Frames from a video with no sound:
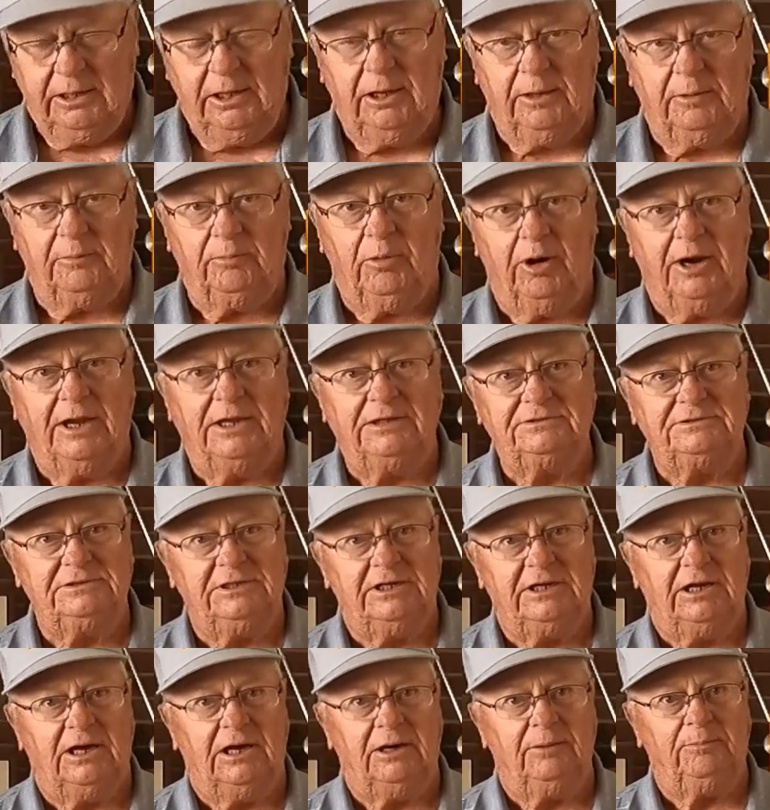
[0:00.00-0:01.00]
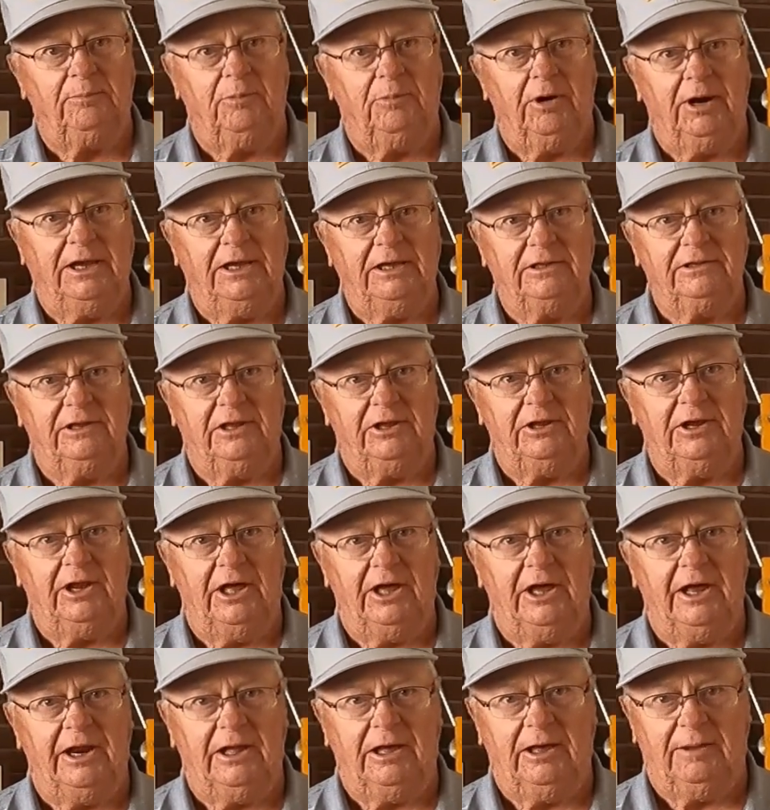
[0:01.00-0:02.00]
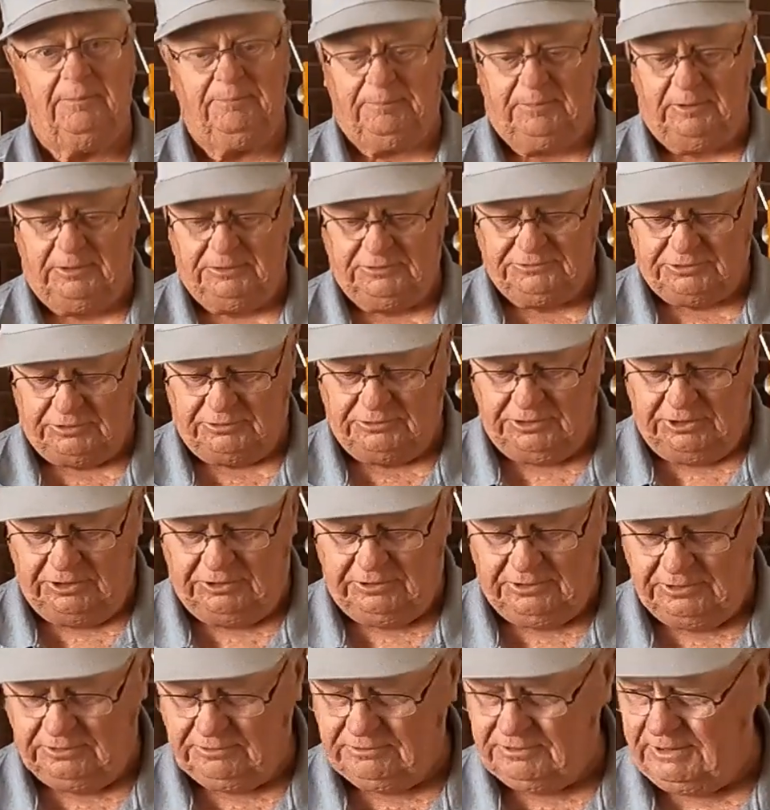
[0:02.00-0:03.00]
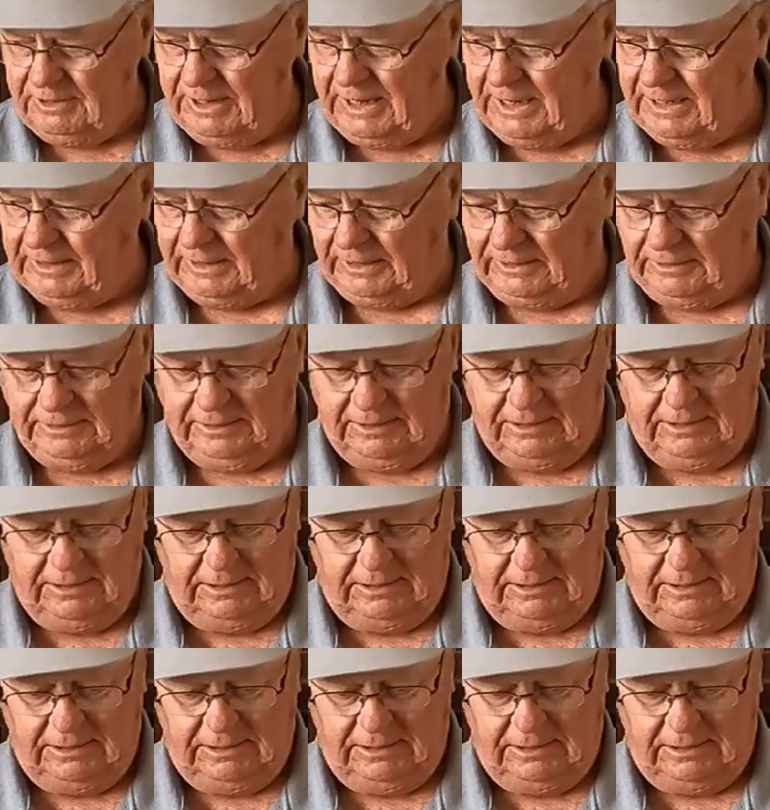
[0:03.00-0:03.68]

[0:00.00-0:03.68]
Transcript: it brings it up, bringing the nut up so you can crack it.